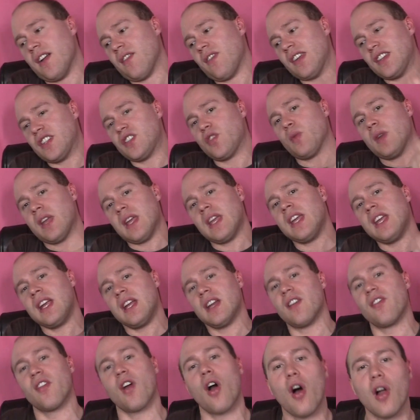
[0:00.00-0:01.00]
that you eat,
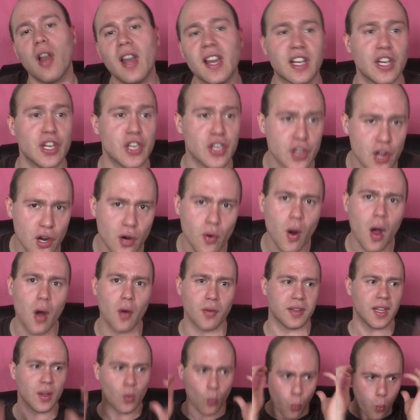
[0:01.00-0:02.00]
and they're all like €1.
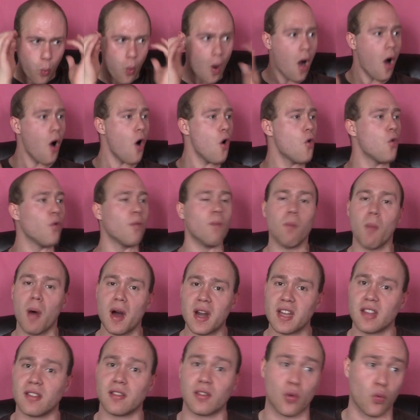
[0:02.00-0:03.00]
It's like, whoa,
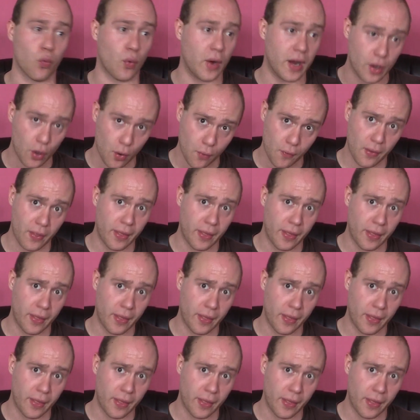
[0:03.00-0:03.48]
money's great over